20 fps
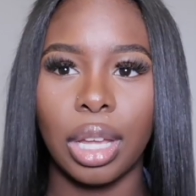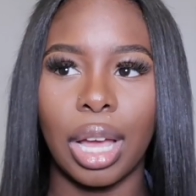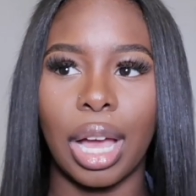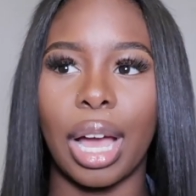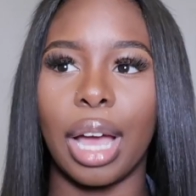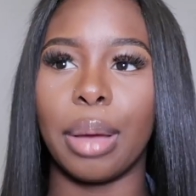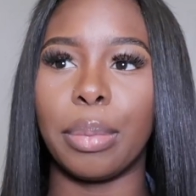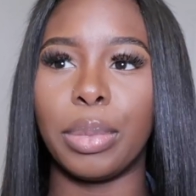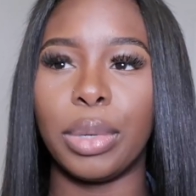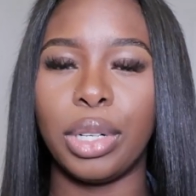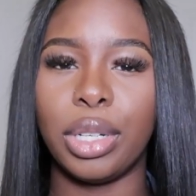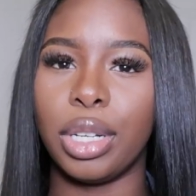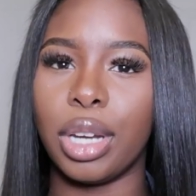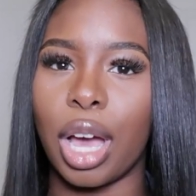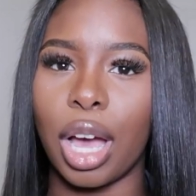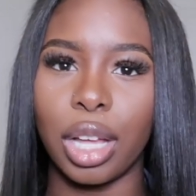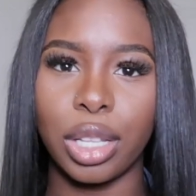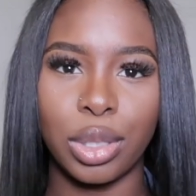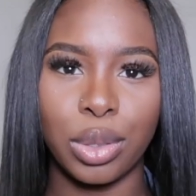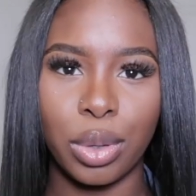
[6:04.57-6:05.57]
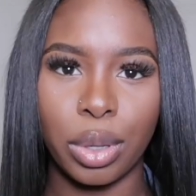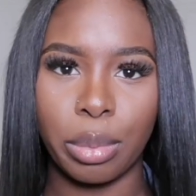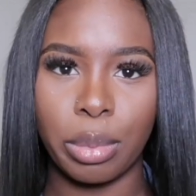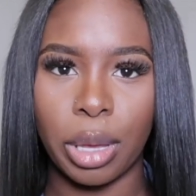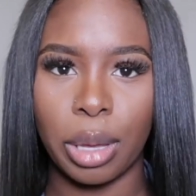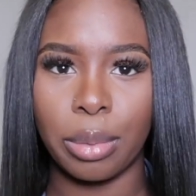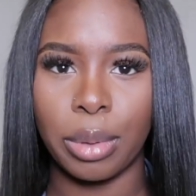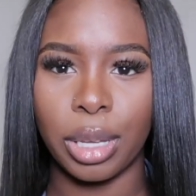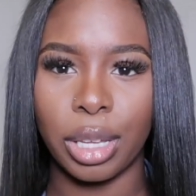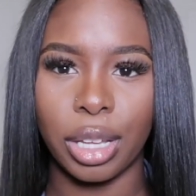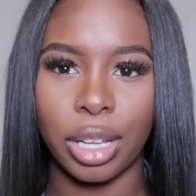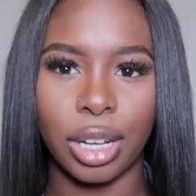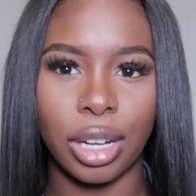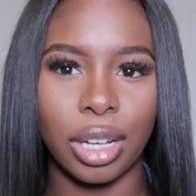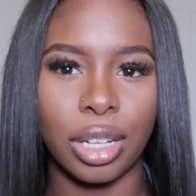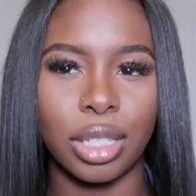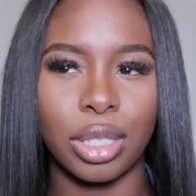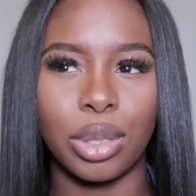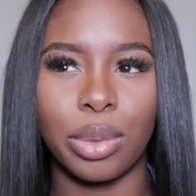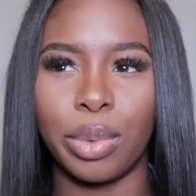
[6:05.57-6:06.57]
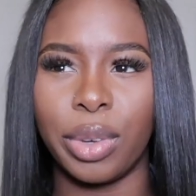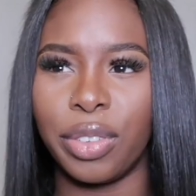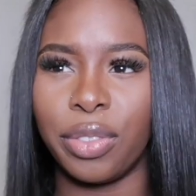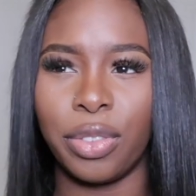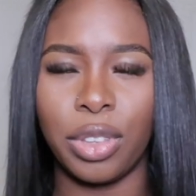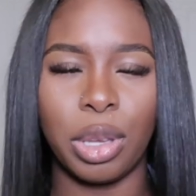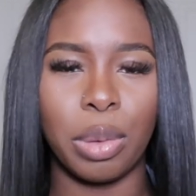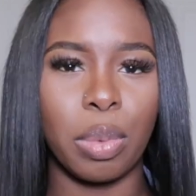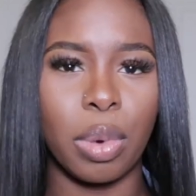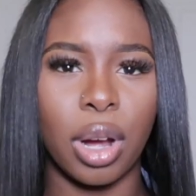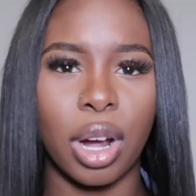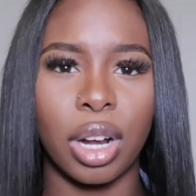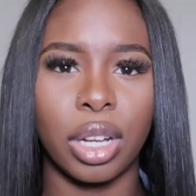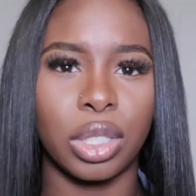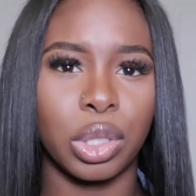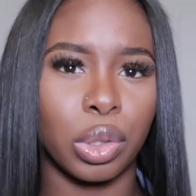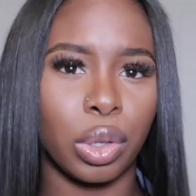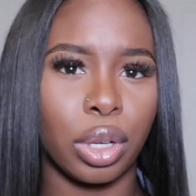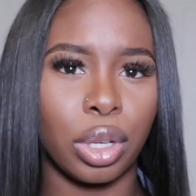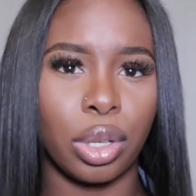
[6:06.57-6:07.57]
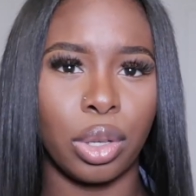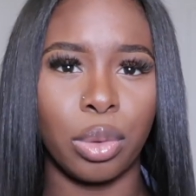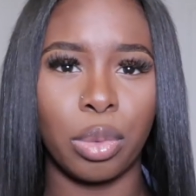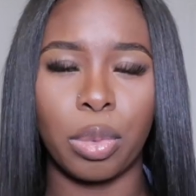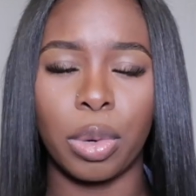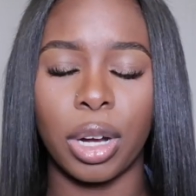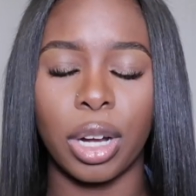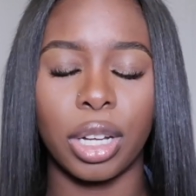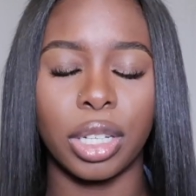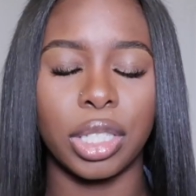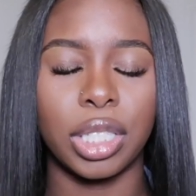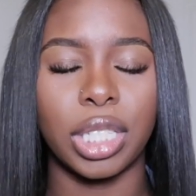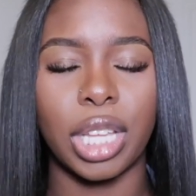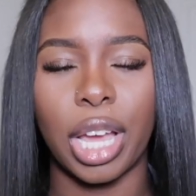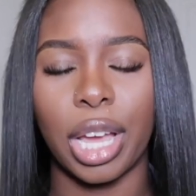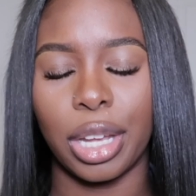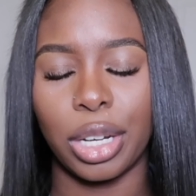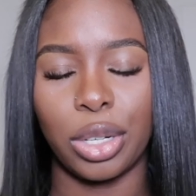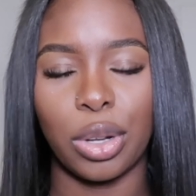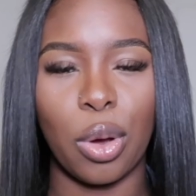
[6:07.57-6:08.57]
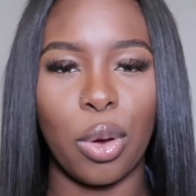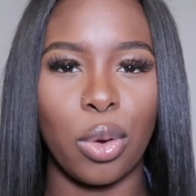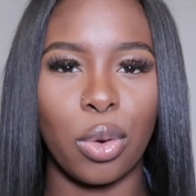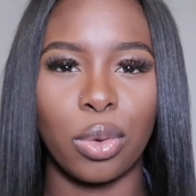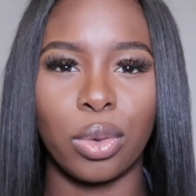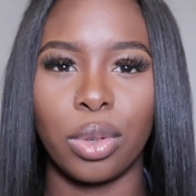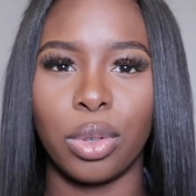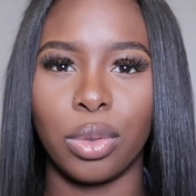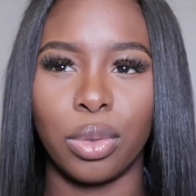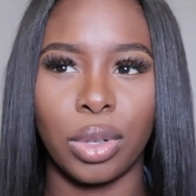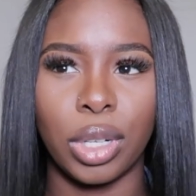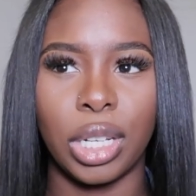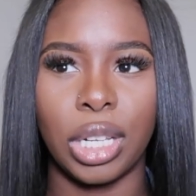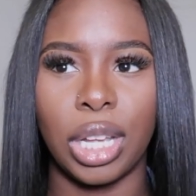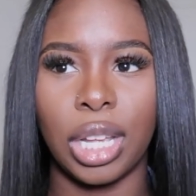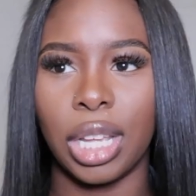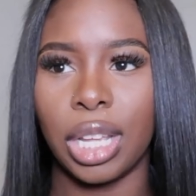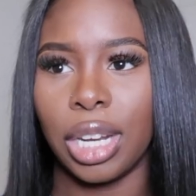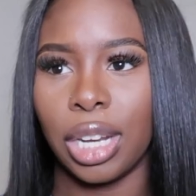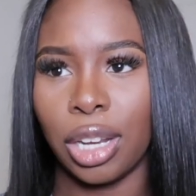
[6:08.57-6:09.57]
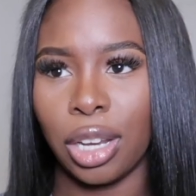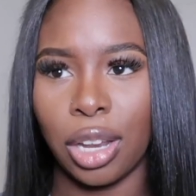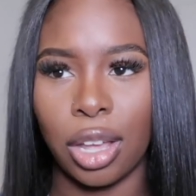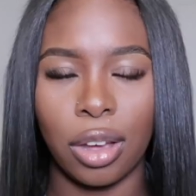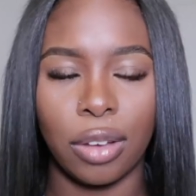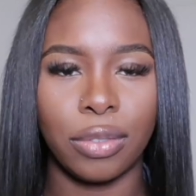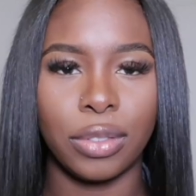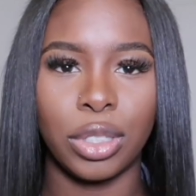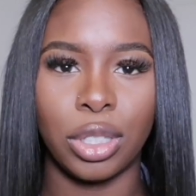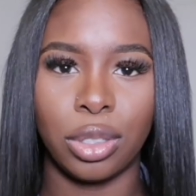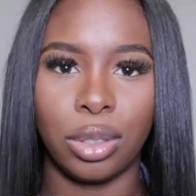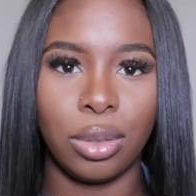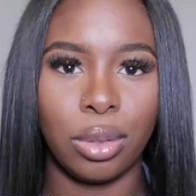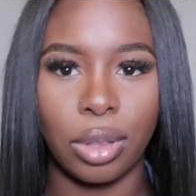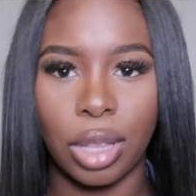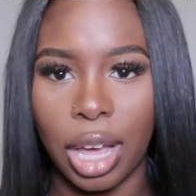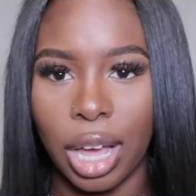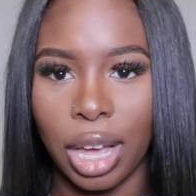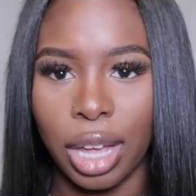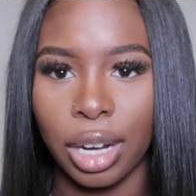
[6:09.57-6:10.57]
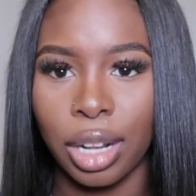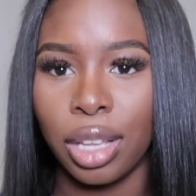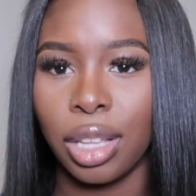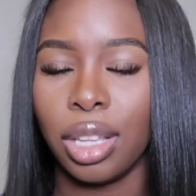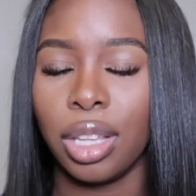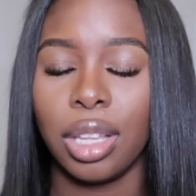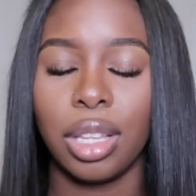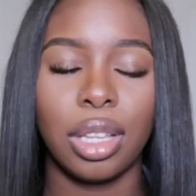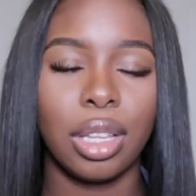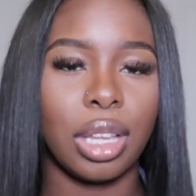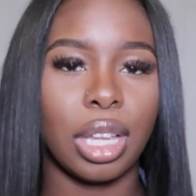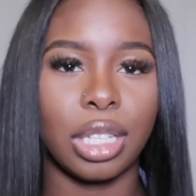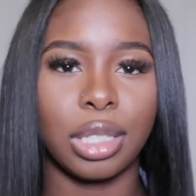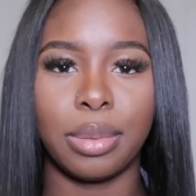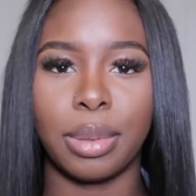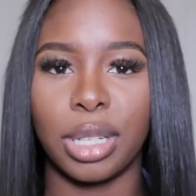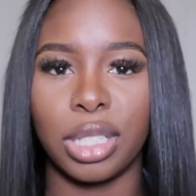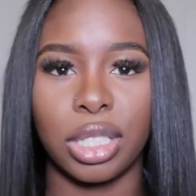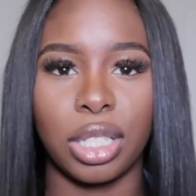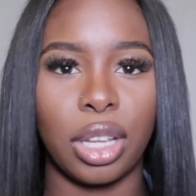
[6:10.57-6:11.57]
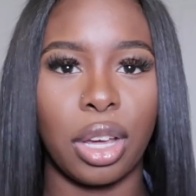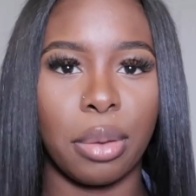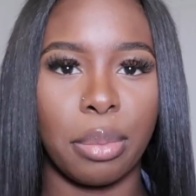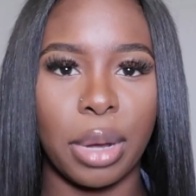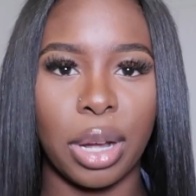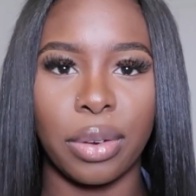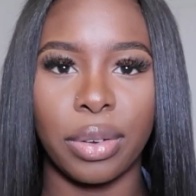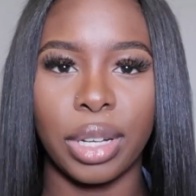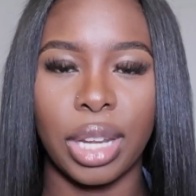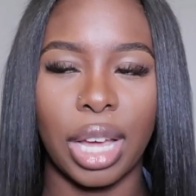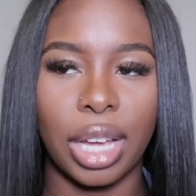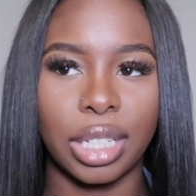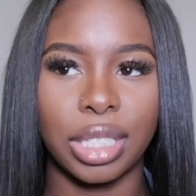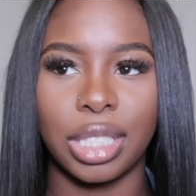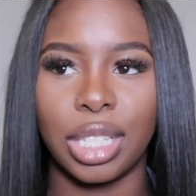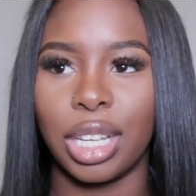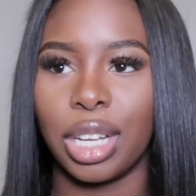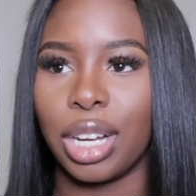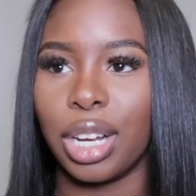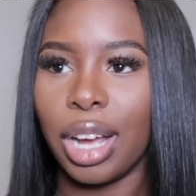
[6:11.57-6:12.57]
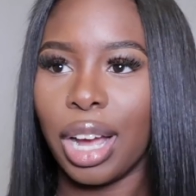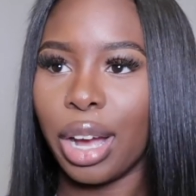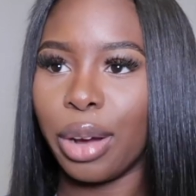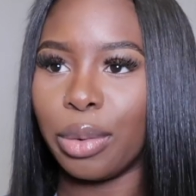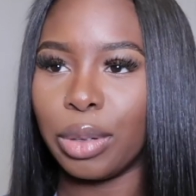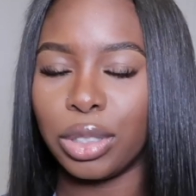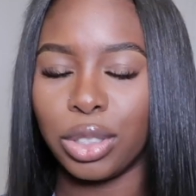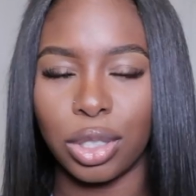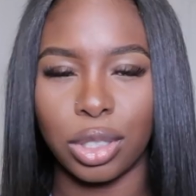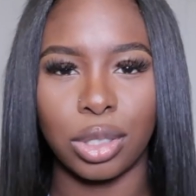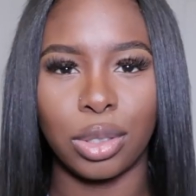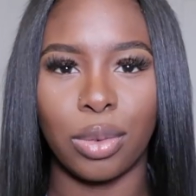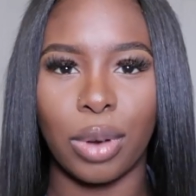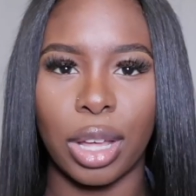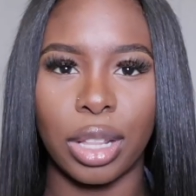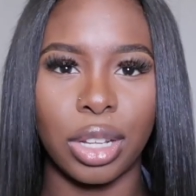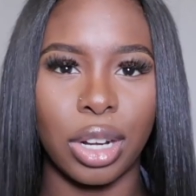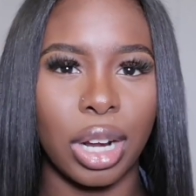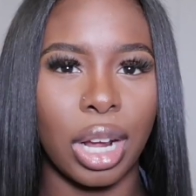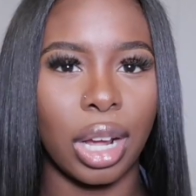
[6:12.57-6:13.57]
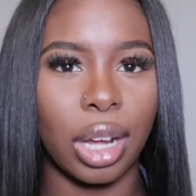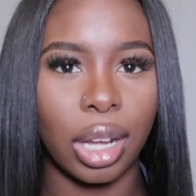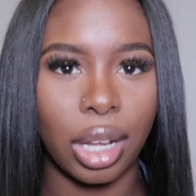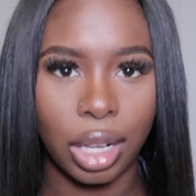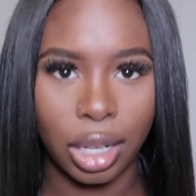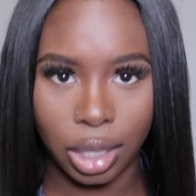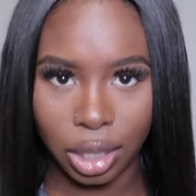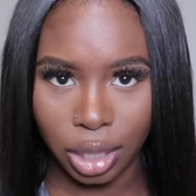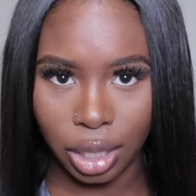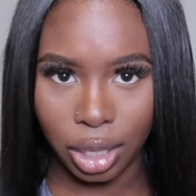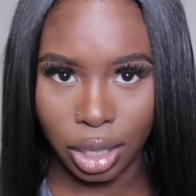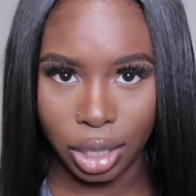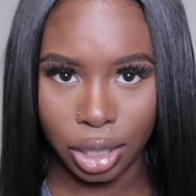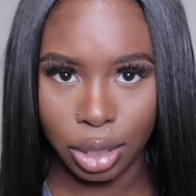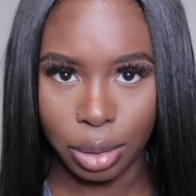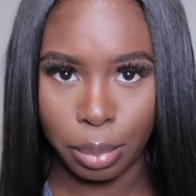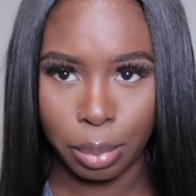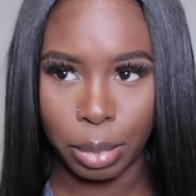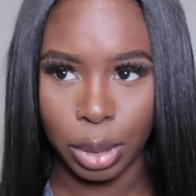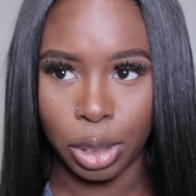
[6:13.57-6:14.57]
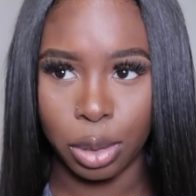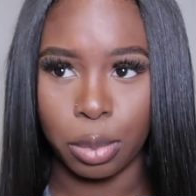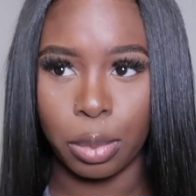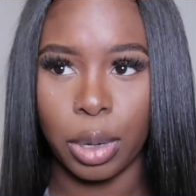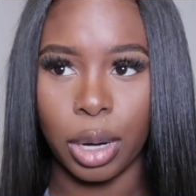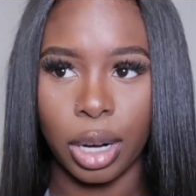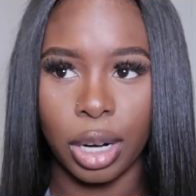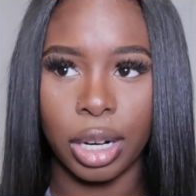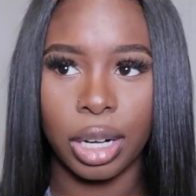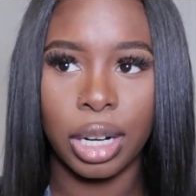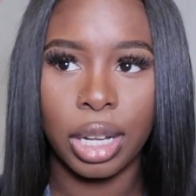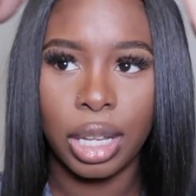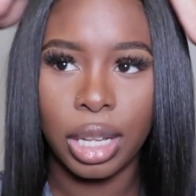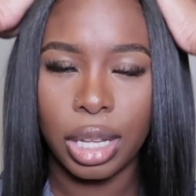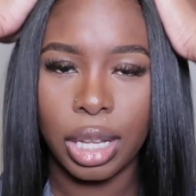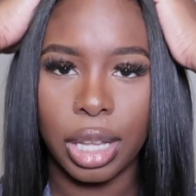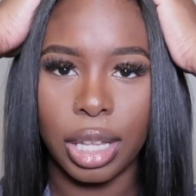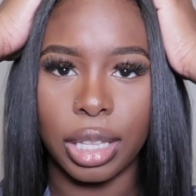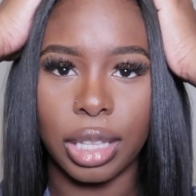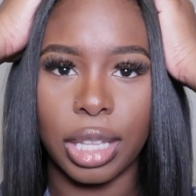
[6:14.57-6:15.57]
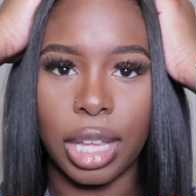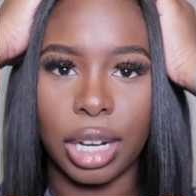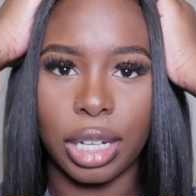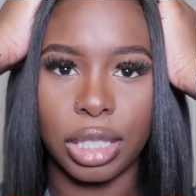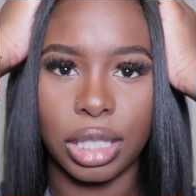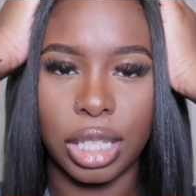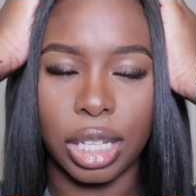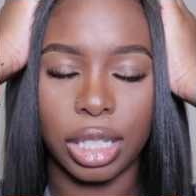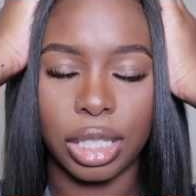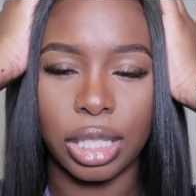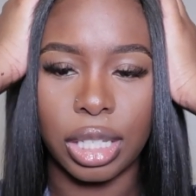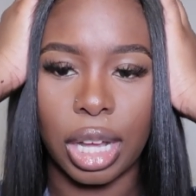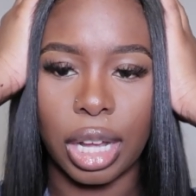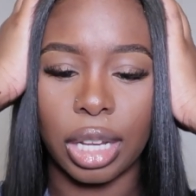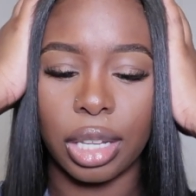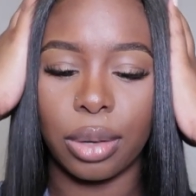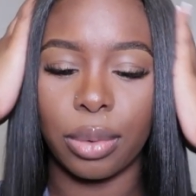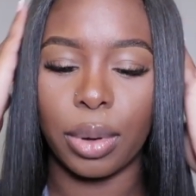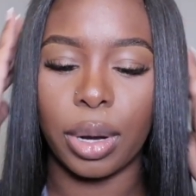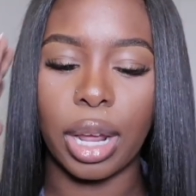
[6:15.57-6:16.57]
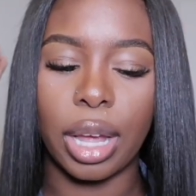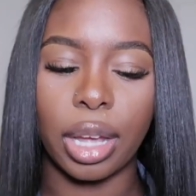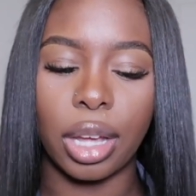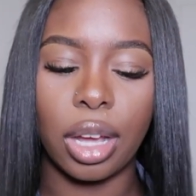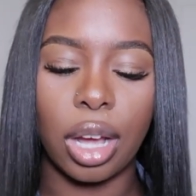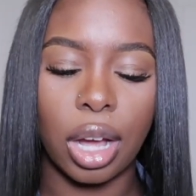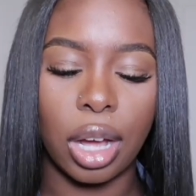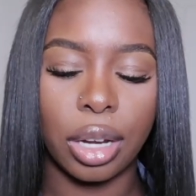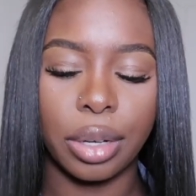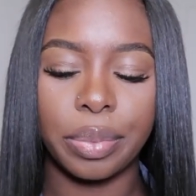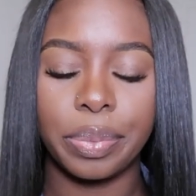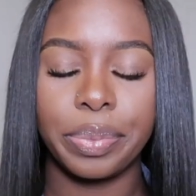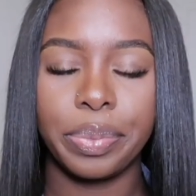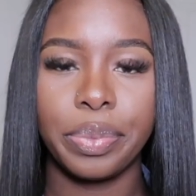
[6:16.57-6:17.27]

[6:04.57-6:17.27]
I'm not doing baby hairs with V parts or U parts. I don't really love to do that, especially on my relaxed hair. I would just rather a clean middle part, and that is exactly what I got.